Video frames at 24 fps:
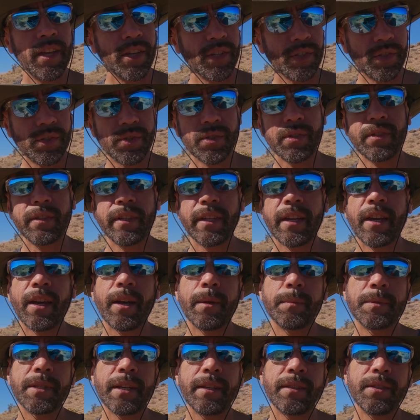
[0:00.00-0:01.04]
it certainly
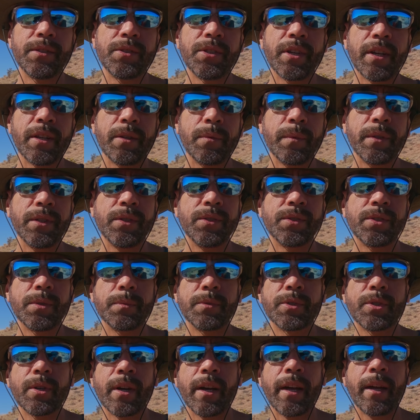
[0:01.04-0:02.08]
helps out the channel when you
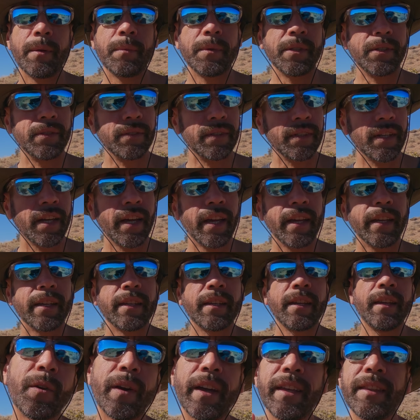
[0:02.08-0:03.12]
subscribe and you
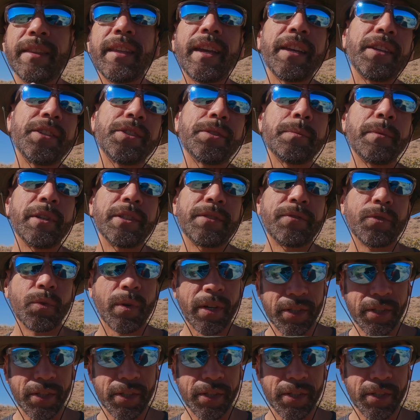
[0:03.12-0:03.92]
like. All right, thank you so much for